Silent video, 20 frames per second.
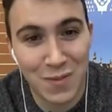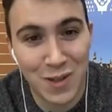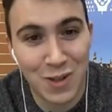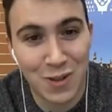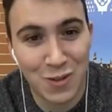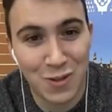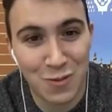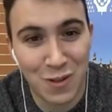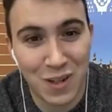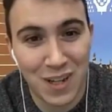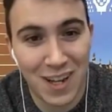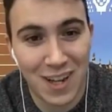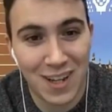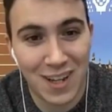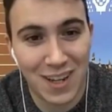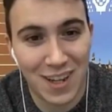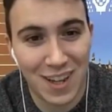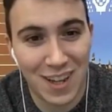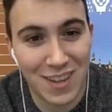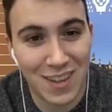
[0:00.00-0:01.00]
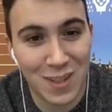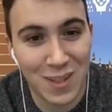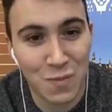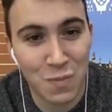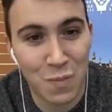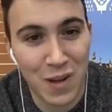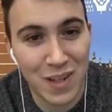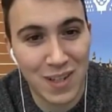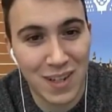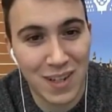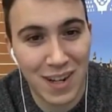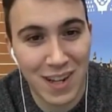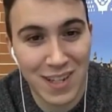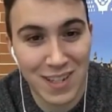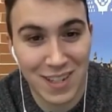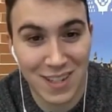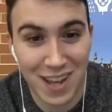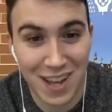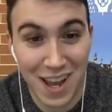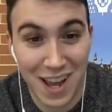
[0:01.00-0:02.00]
because we can create
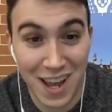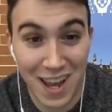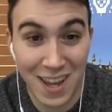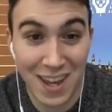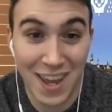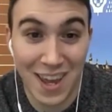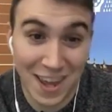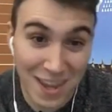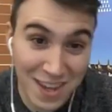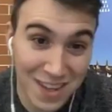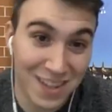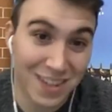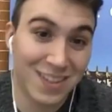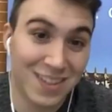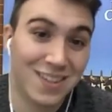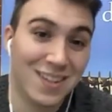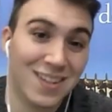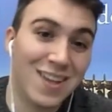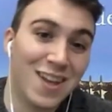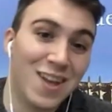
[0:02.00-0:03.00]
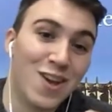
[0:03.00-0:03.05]
specialized agents